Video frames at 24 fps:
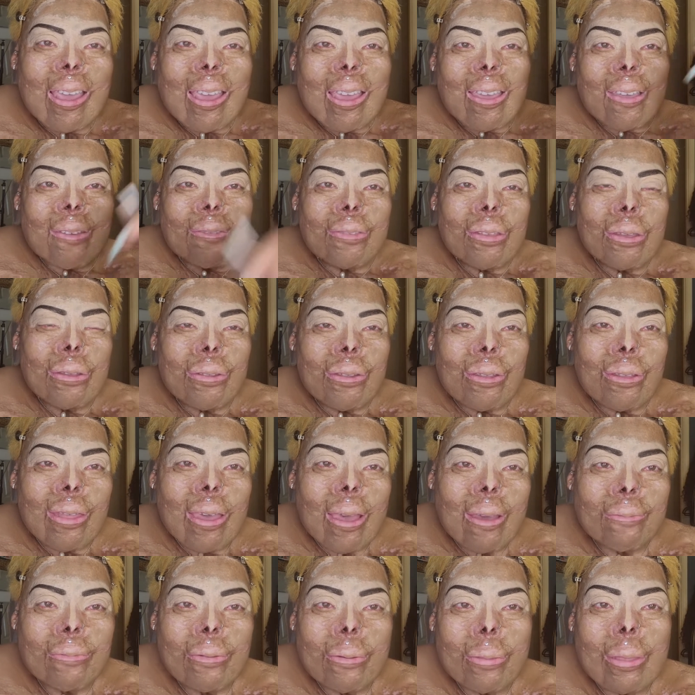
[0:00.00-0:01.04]
if you'll do
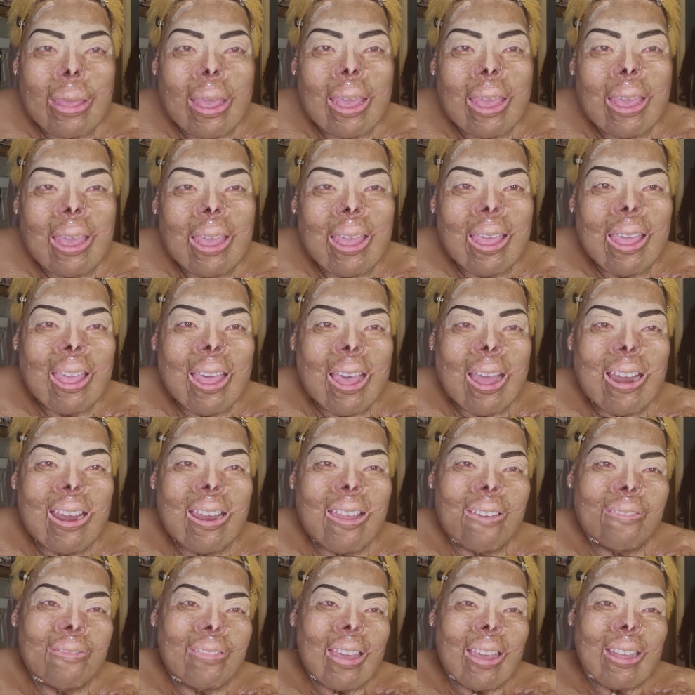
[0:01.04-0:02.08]
that for me. I
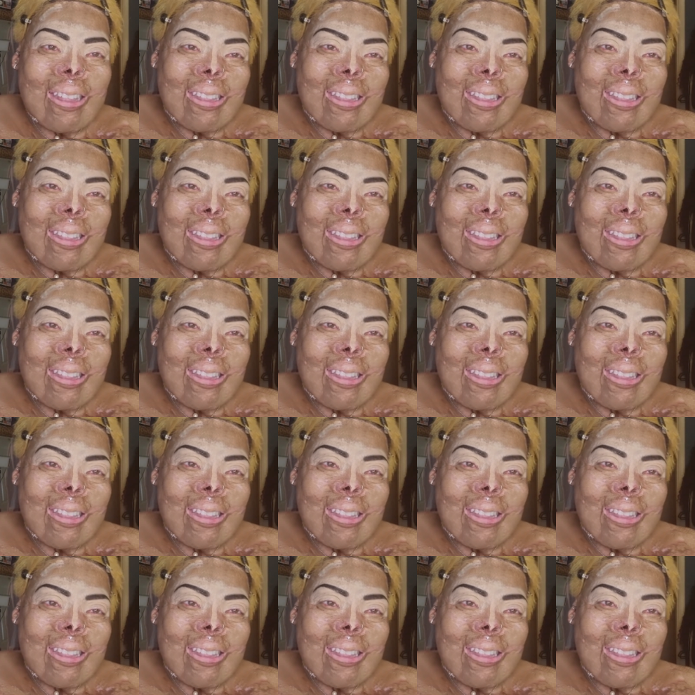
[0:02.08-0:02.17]
love you.